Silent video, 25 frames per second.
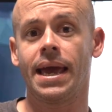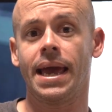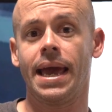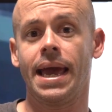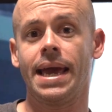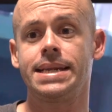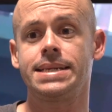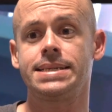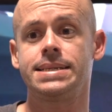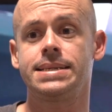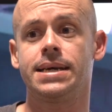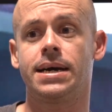
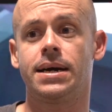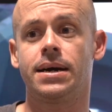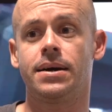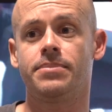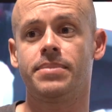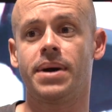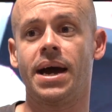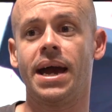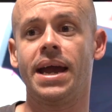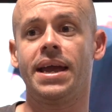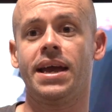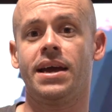And
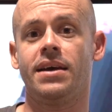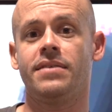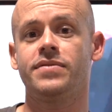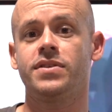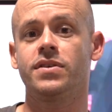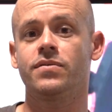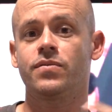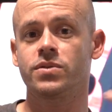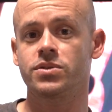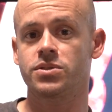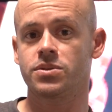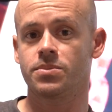I have
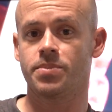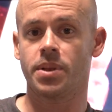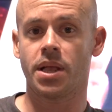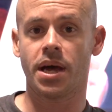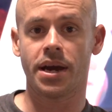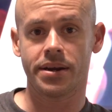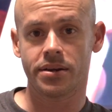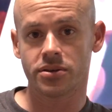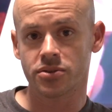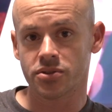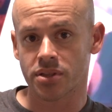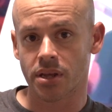different
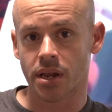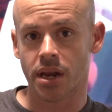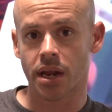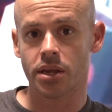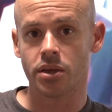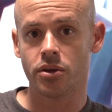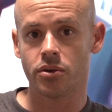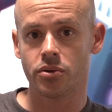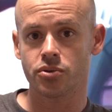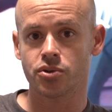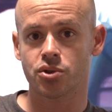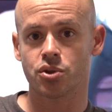suppliers that I
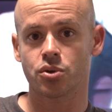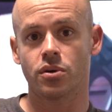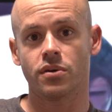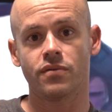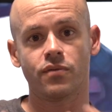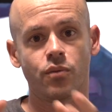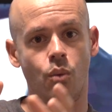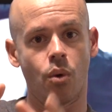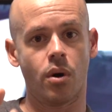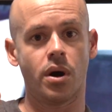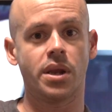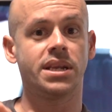use, so
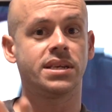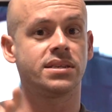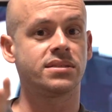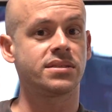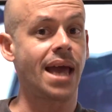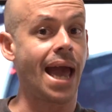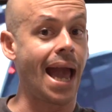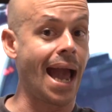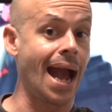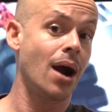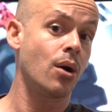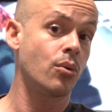if one
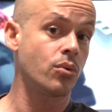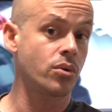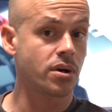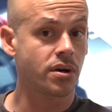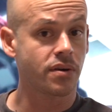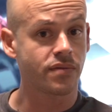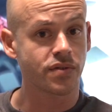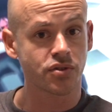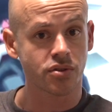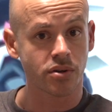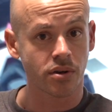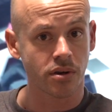is out
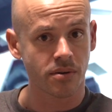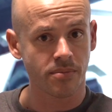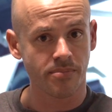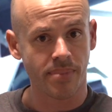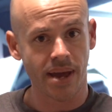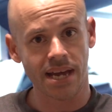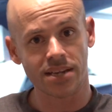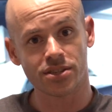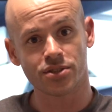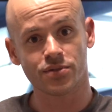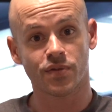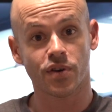of a certain
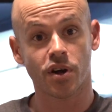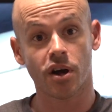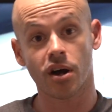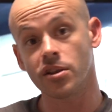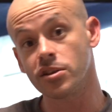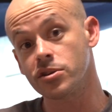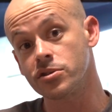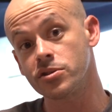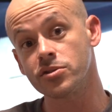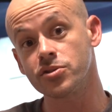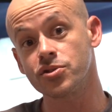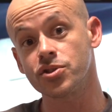batch of
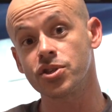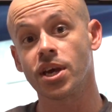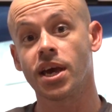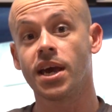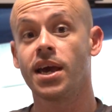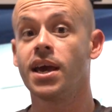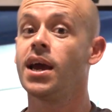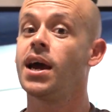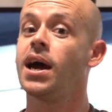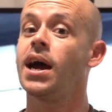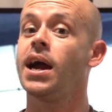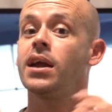colors,
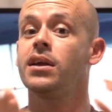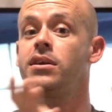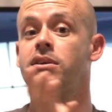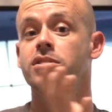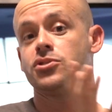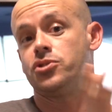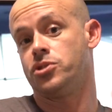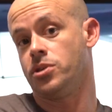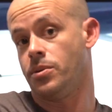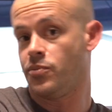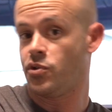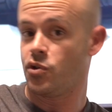I
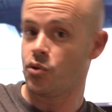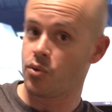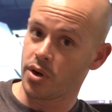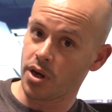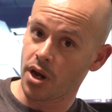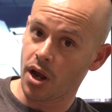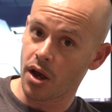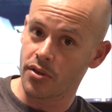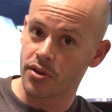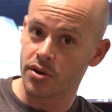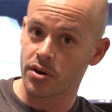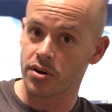can jump to
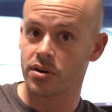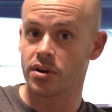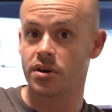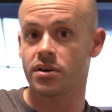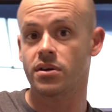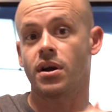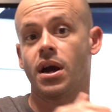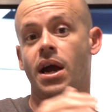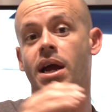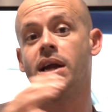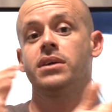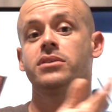
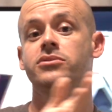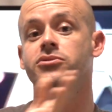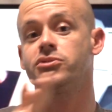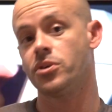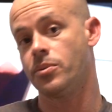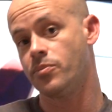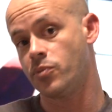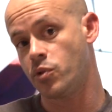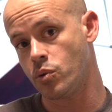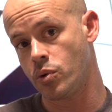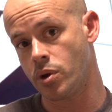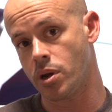
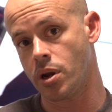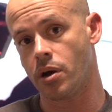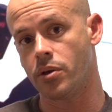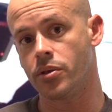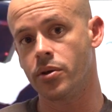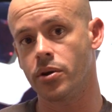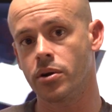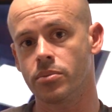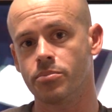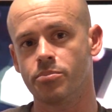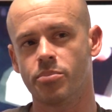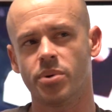
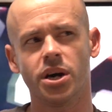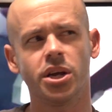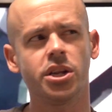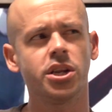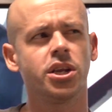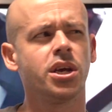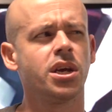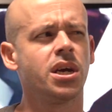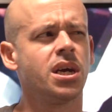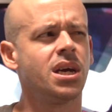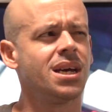another, but